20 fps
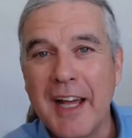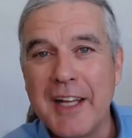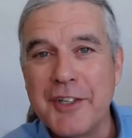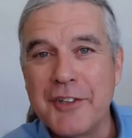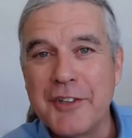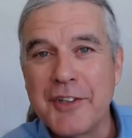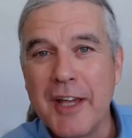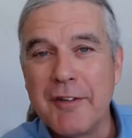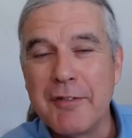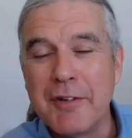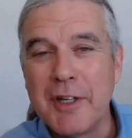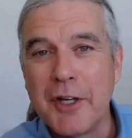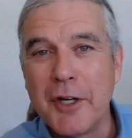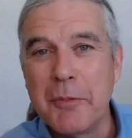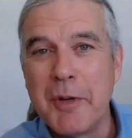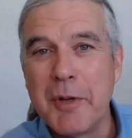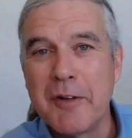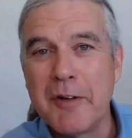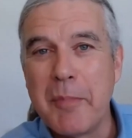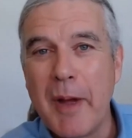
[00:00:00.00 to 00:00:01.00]
I just gave a
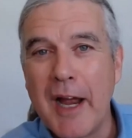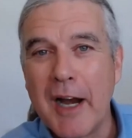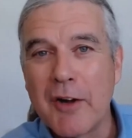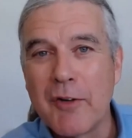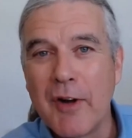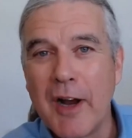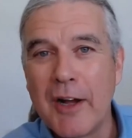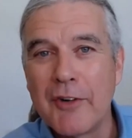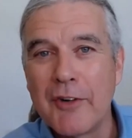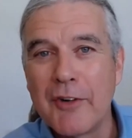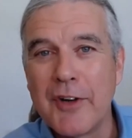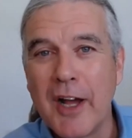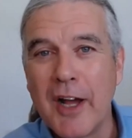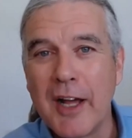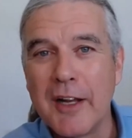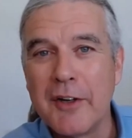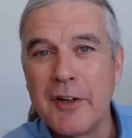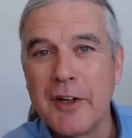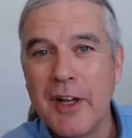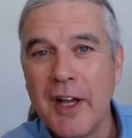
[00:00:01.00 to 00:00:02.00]
little bit of background
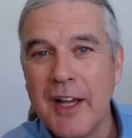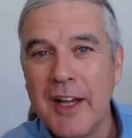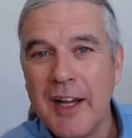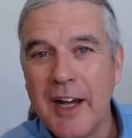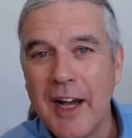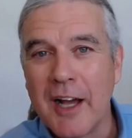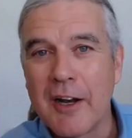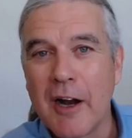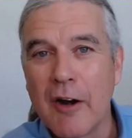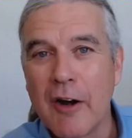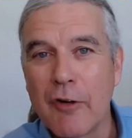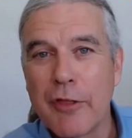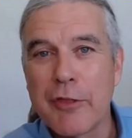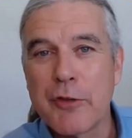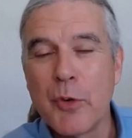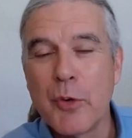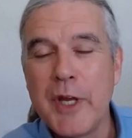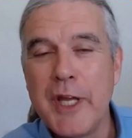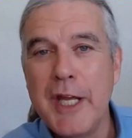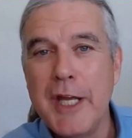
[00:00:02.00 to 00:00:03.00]
on, on our
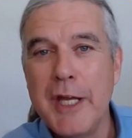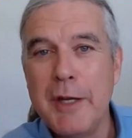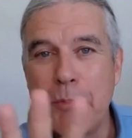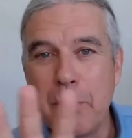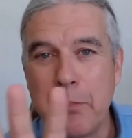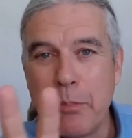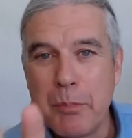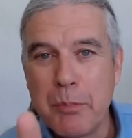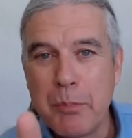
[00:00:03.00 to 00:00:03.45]
three